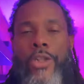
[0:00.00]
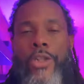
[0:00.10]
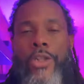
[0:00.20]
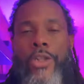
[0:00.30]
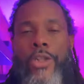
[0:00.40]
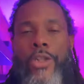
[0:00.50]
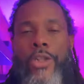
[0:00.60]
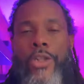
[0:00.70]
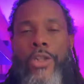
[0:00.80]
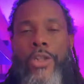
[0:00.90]
truly
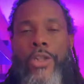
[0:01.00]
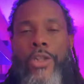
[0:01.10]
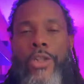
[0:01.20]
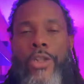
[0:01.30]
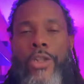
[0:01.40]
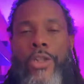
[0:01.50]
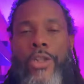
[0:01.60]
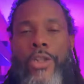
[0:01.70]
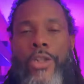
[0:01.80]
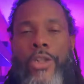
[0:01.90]
understanding it and
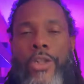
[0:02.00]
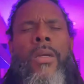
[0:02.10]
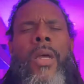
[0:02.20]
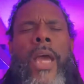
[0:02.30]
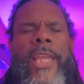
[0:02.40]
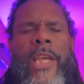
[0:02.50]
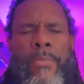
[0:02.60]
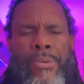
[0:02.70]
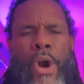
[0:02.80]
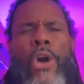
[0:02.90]
they're programming
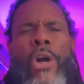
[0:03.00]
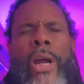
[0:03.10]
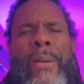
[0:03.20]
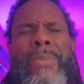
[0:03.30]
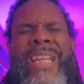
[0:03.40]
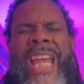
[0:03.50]
it and